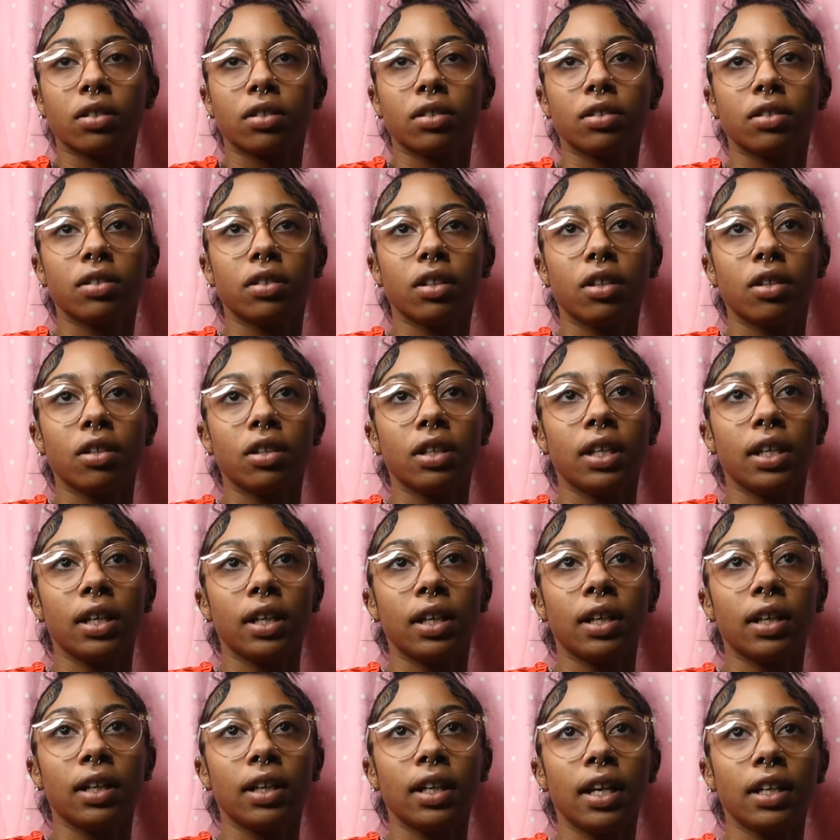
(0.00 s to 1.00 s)
So
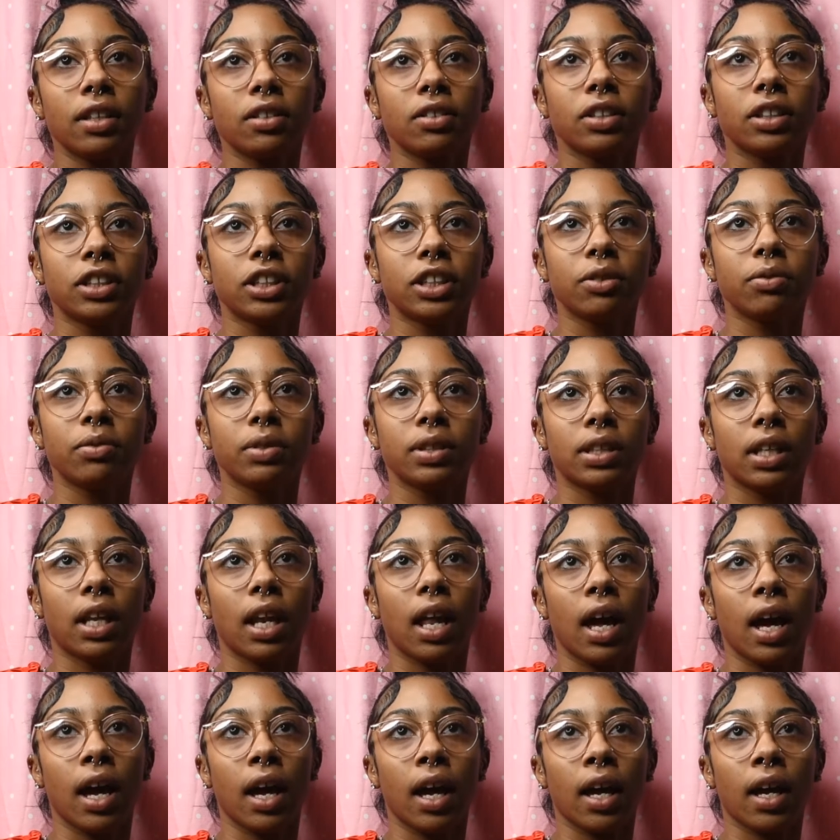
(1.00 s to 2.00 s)
then that's when she was
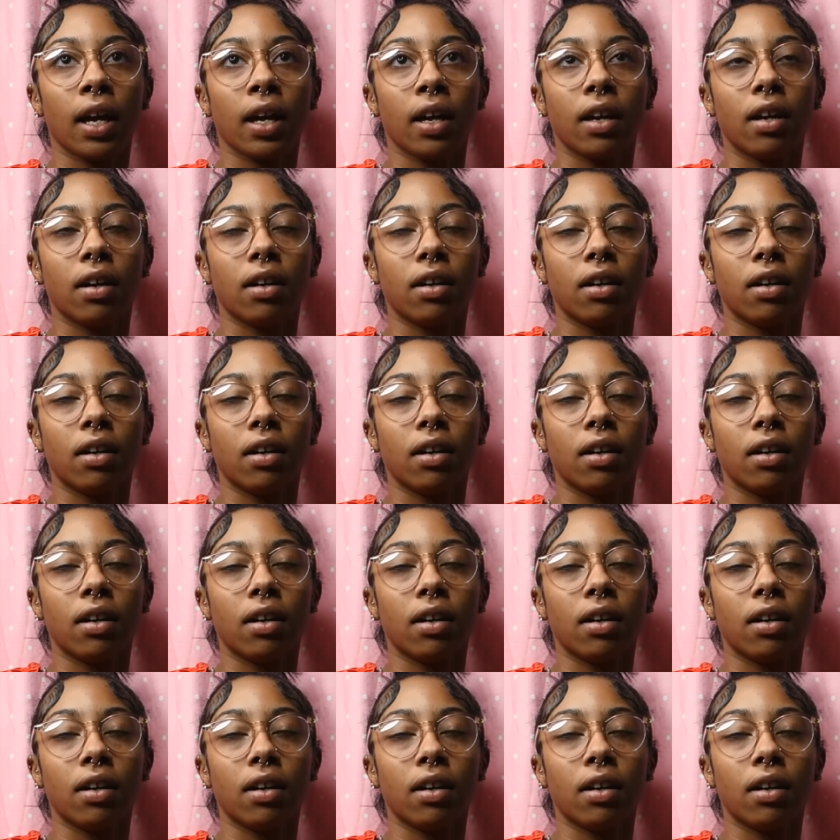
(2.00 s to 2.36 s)
like,